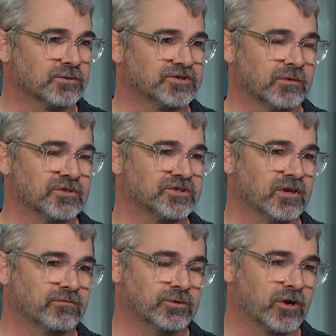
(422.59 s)
mm-hmm. or someone
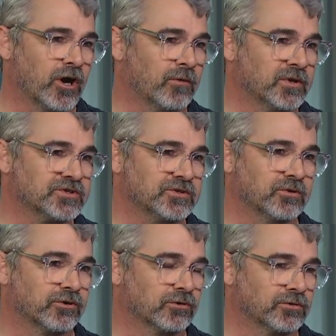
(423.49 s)
saying rude comments to a
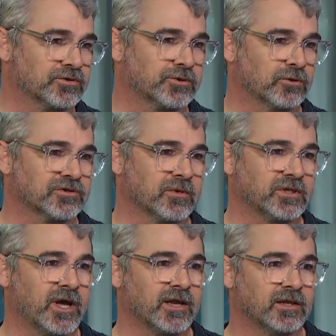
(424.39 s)
girl in their school, something like
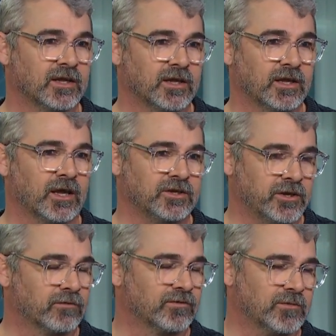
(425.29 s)
that, and you
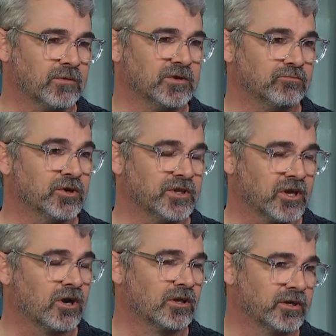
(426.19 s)
hear from them and when they
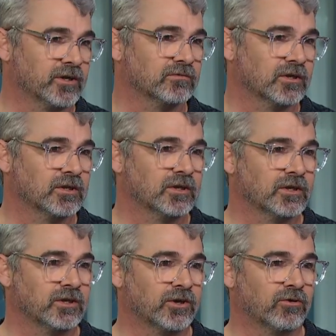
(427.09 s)
call it out.
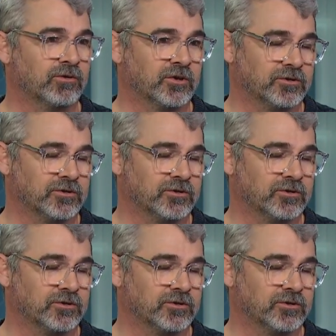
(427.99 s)
You know, and what